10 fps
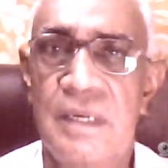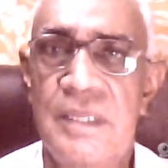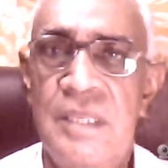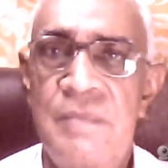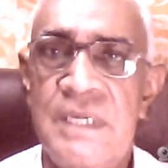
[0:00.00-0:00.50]

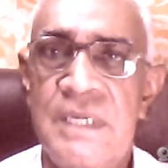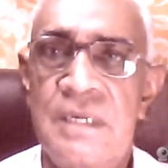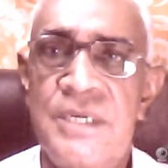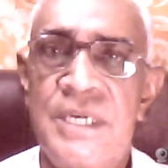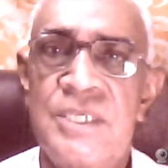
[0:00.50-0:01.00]
Rhythmic
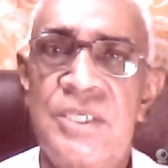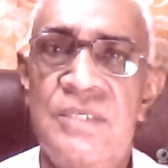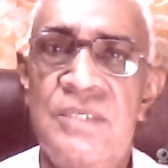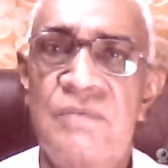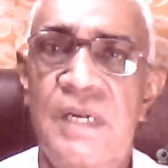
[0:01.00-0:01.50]

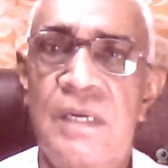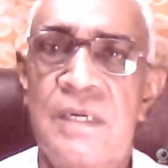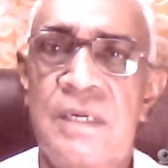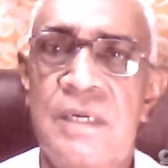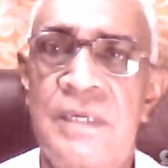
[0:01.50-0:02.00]
contractions will
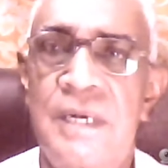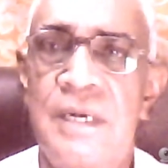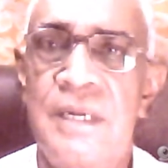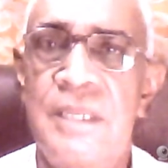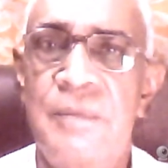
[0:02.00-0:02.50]
occur and
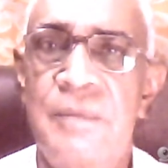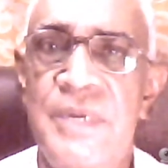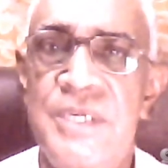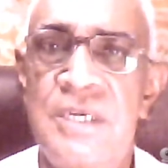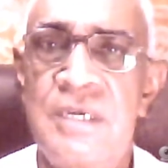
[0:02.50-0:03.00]
the
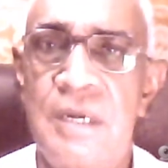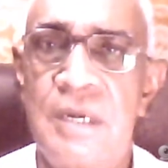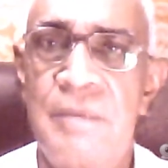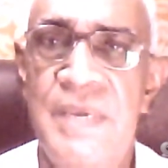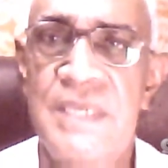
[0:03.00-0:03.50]
patient
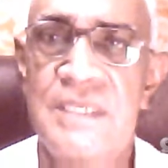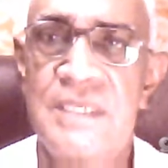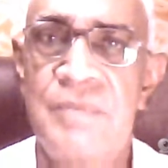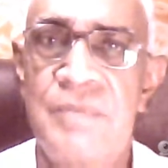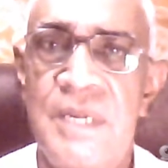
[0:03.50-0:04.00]
may
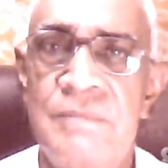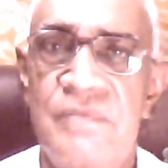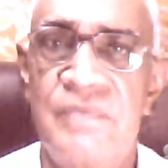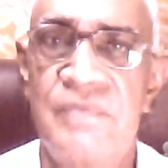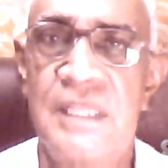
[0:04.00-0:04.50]
sometimes
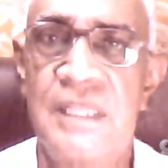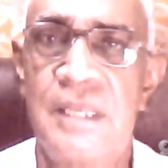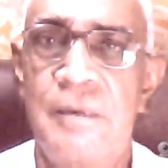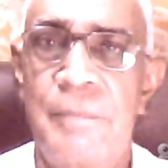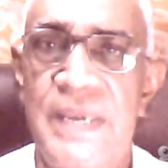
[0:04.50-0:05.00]
feel
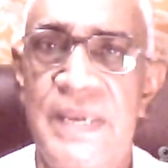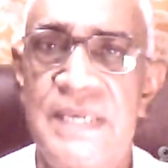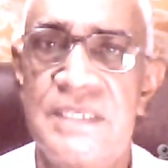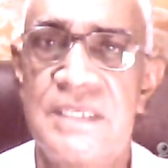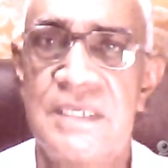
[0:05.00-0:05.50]
the pains.